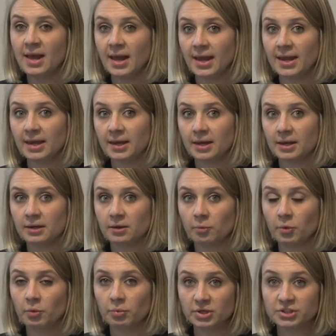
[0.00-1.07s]
And
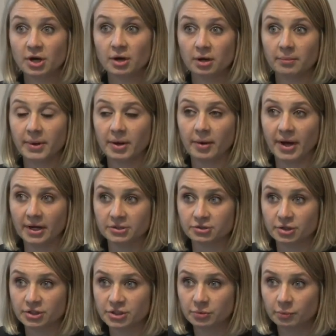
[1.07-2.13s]
when we talk about
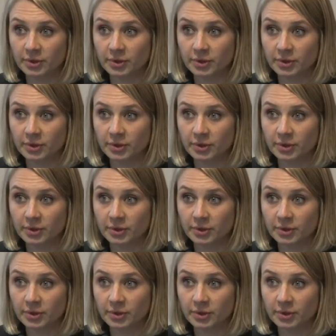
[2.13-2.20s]
hydration,